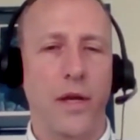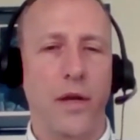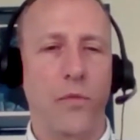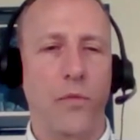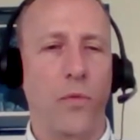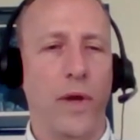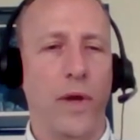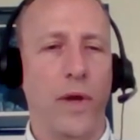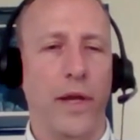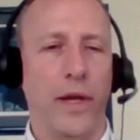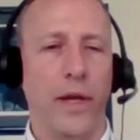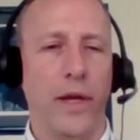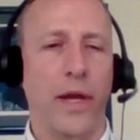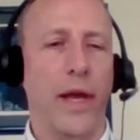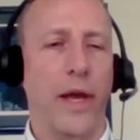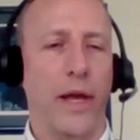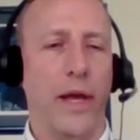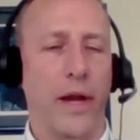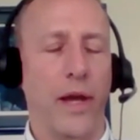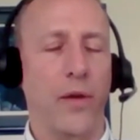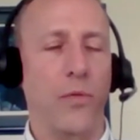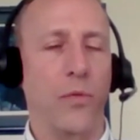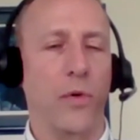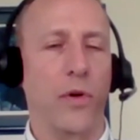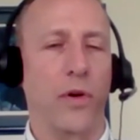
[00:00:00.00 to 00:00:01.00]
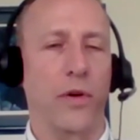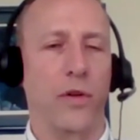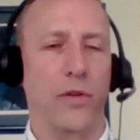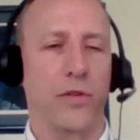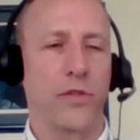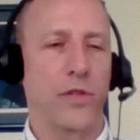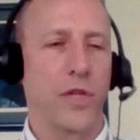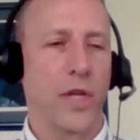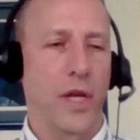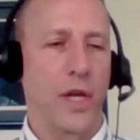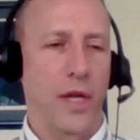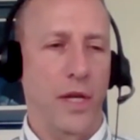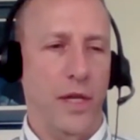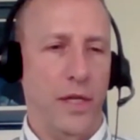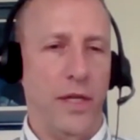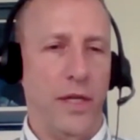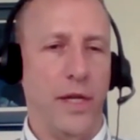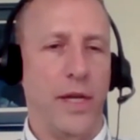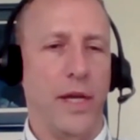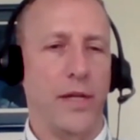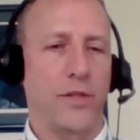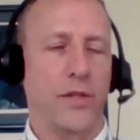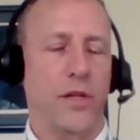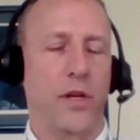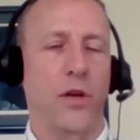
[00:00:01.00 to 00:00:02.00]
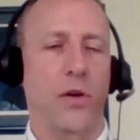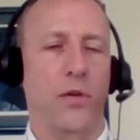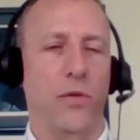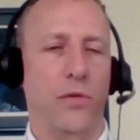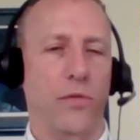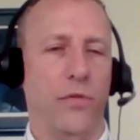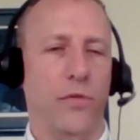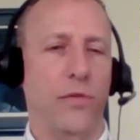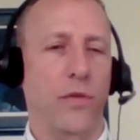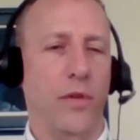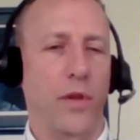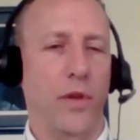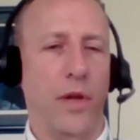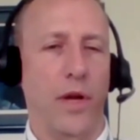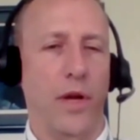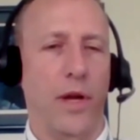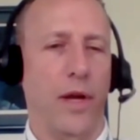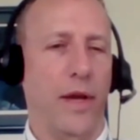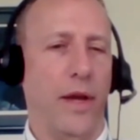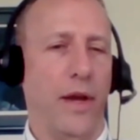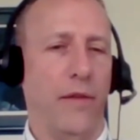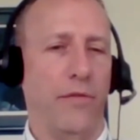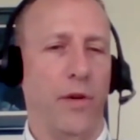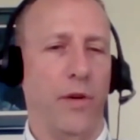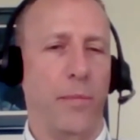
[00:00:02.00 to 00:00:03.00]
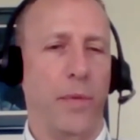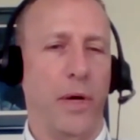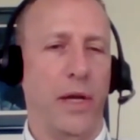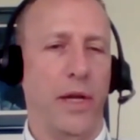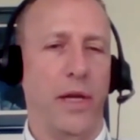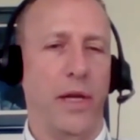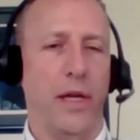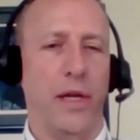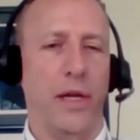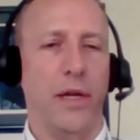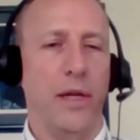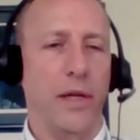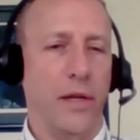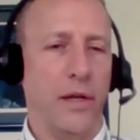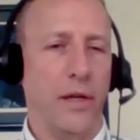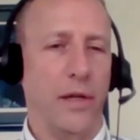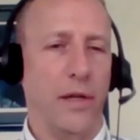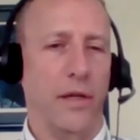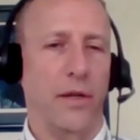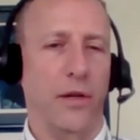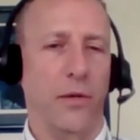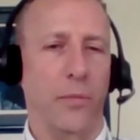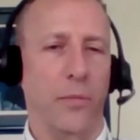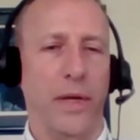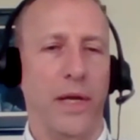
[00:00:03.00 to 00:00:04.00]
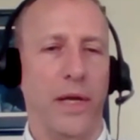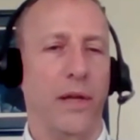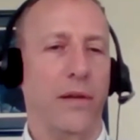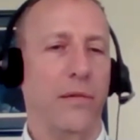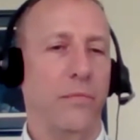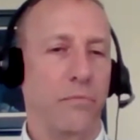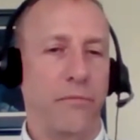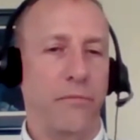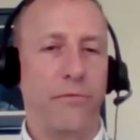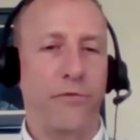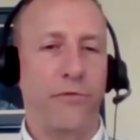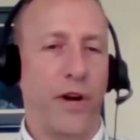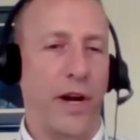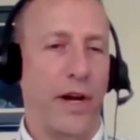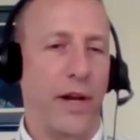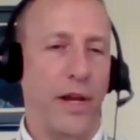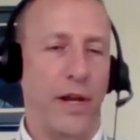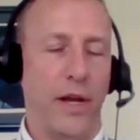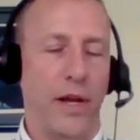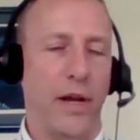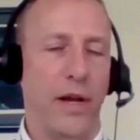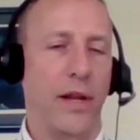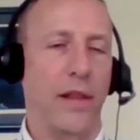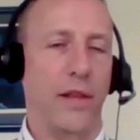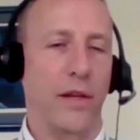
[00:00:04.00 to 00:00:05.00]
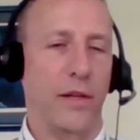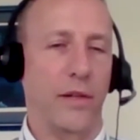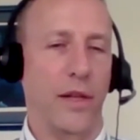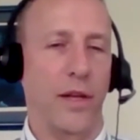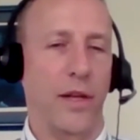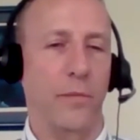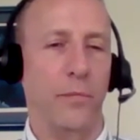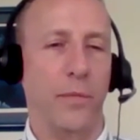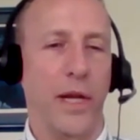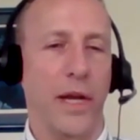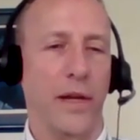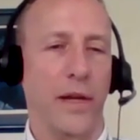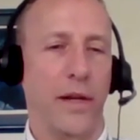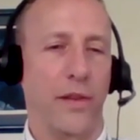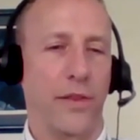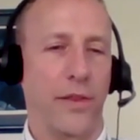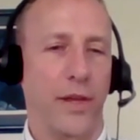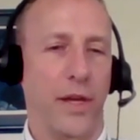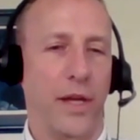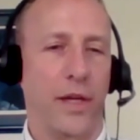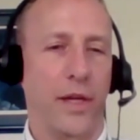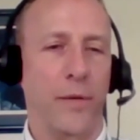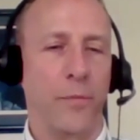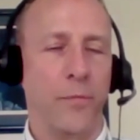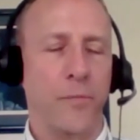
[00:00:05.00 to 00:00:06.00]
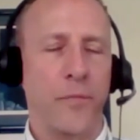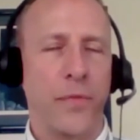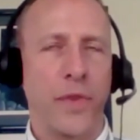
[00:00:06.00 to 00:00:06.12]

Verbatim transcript: wing at Edwards, you get to know uh, everybody a little bit, Friday night at the club kind of thing.